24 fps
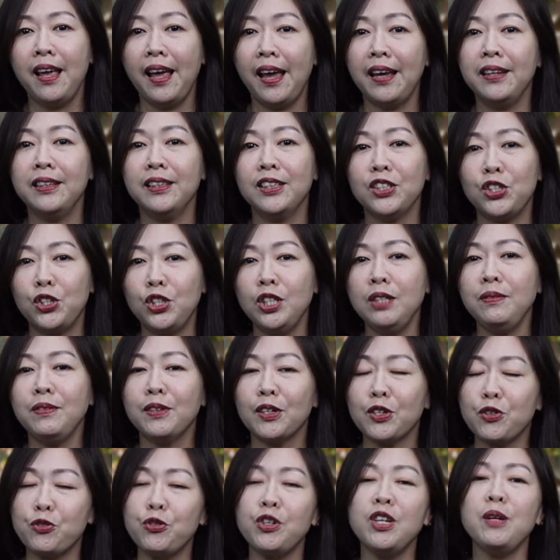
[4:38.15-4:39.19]
and achieve
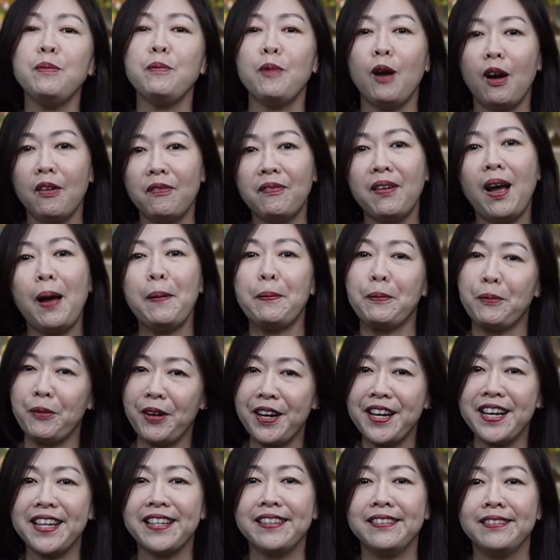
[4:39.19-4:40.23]
your dream of
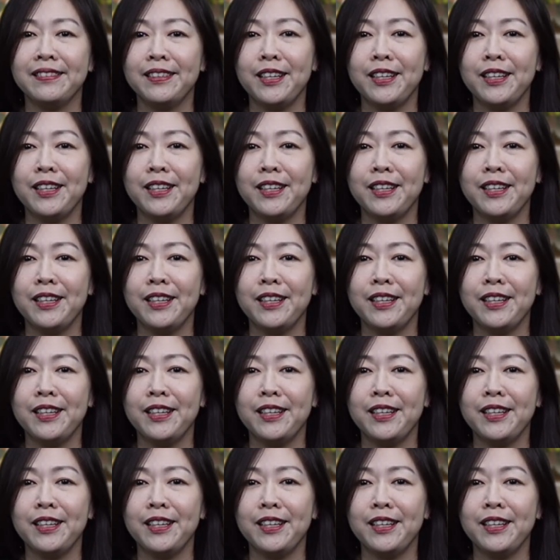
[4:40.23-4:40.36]
upgrading.